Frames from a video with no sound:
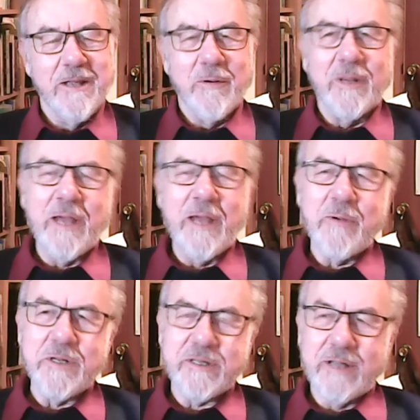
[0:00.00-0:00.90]
well, that
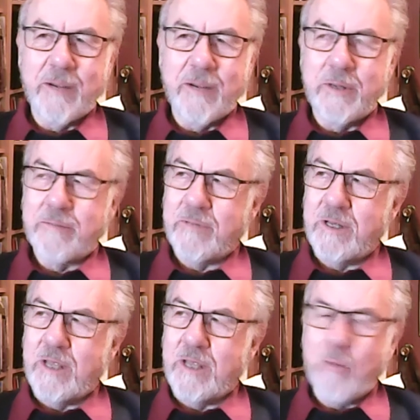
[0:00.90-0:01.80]
was, I mean,
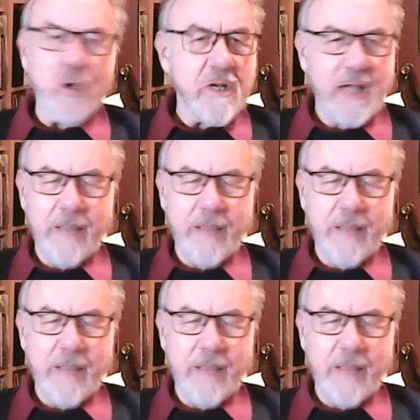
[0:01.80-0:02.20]
it wouldn't